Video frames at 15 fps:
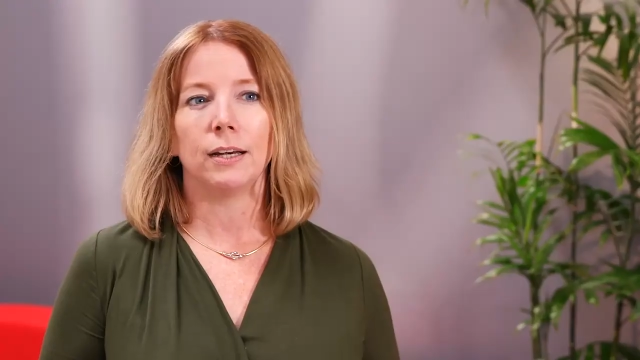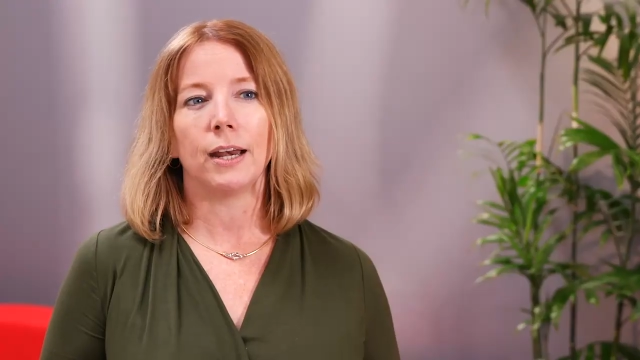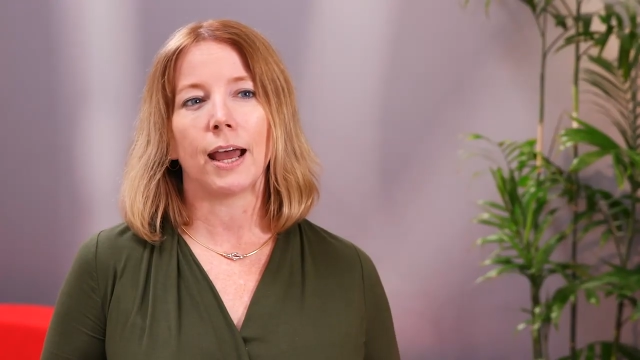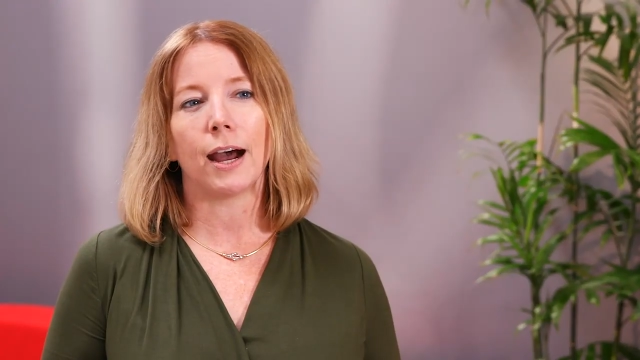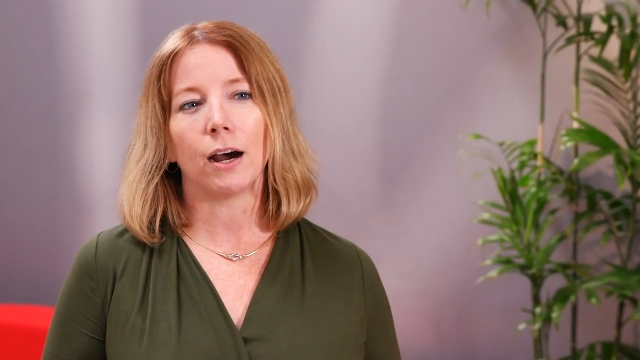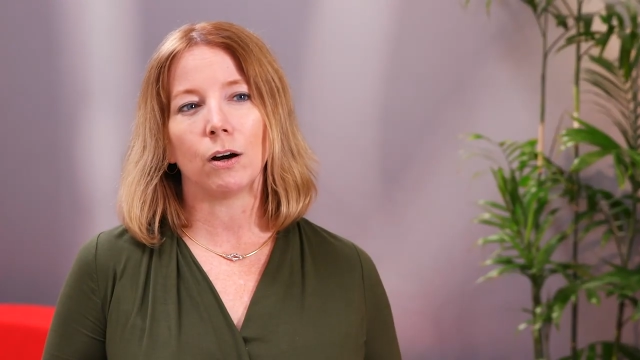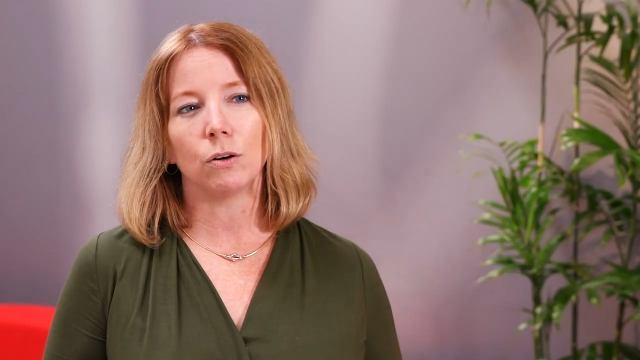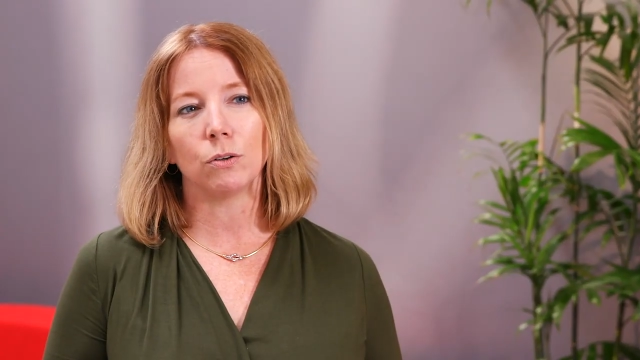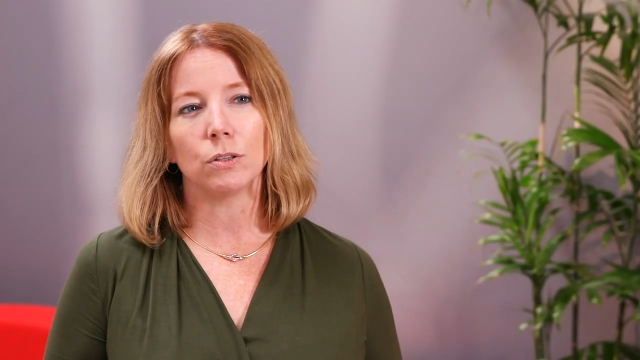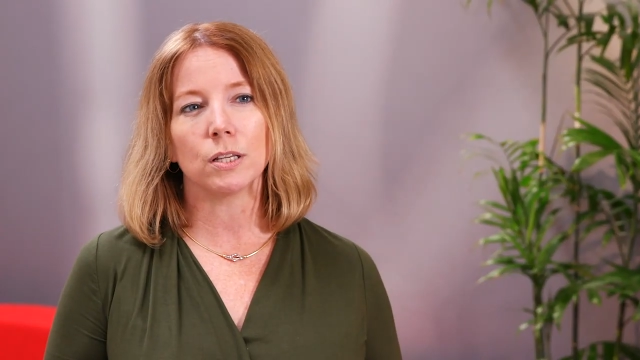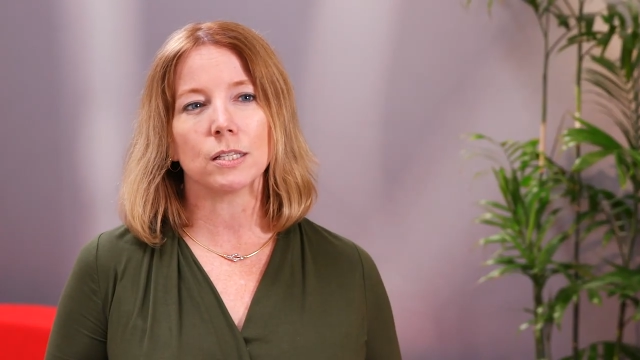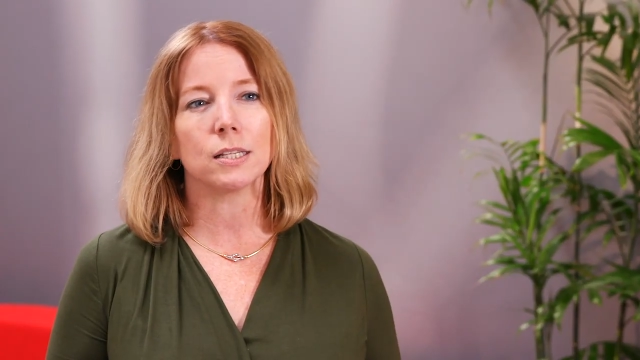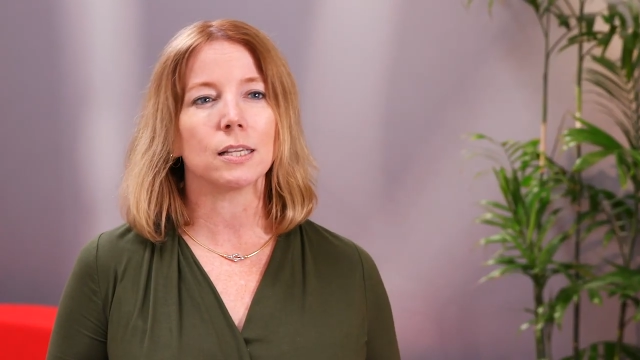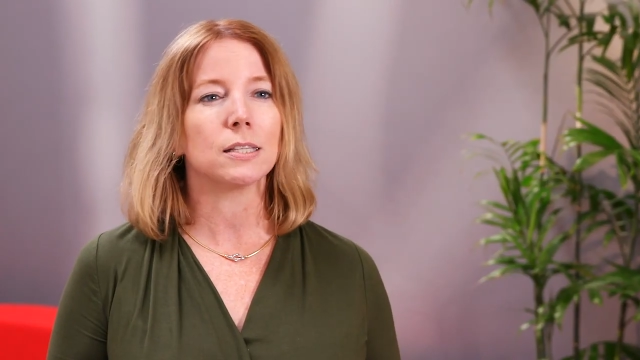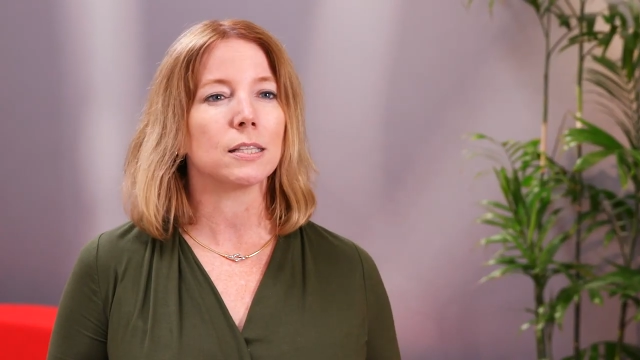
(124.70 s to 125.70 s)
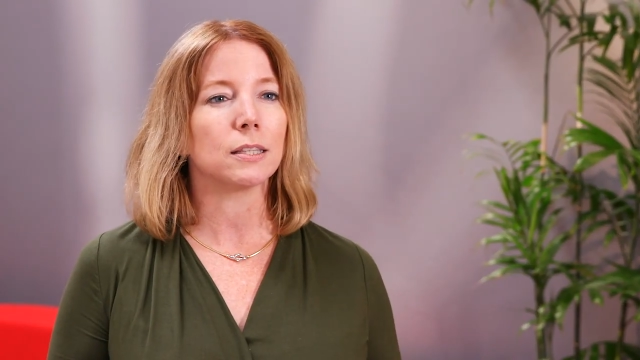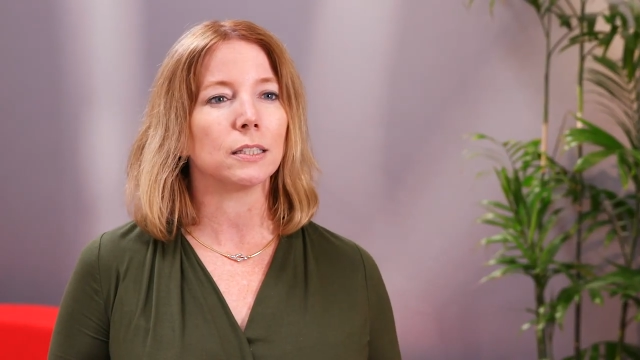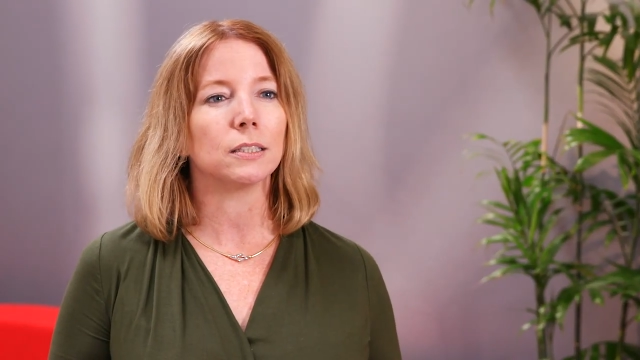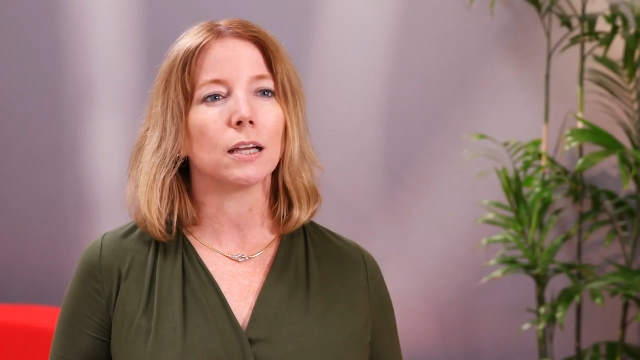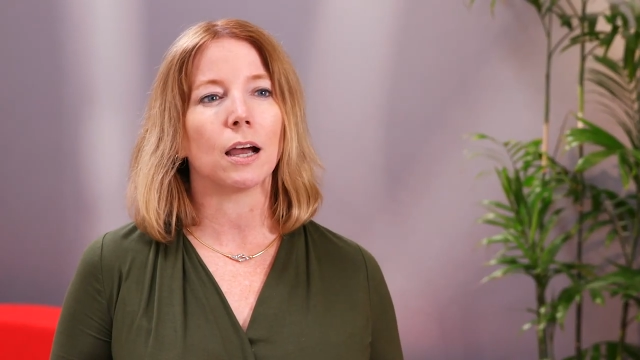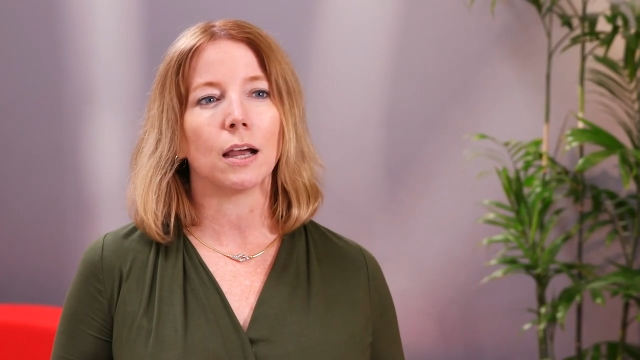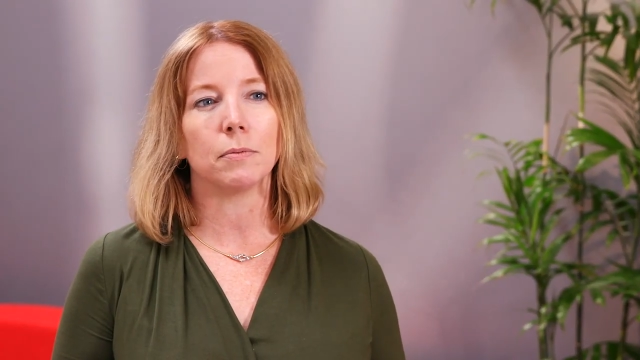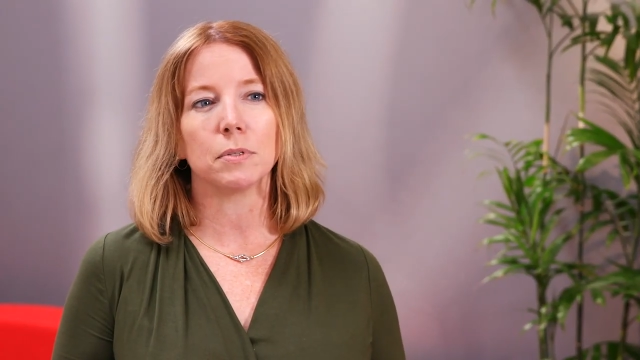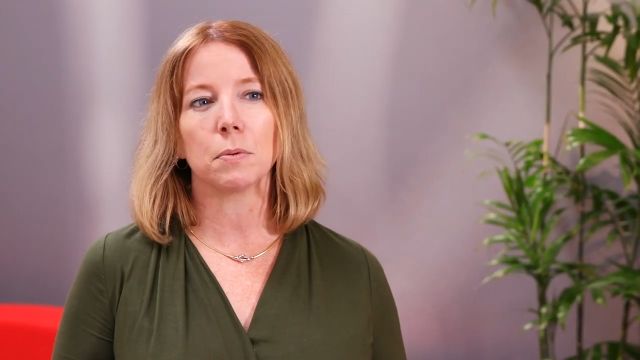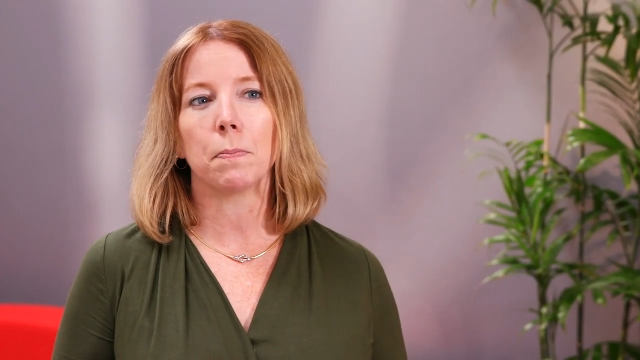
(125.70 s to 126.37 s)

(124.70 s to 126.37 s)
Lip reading: Now, this isn't the time to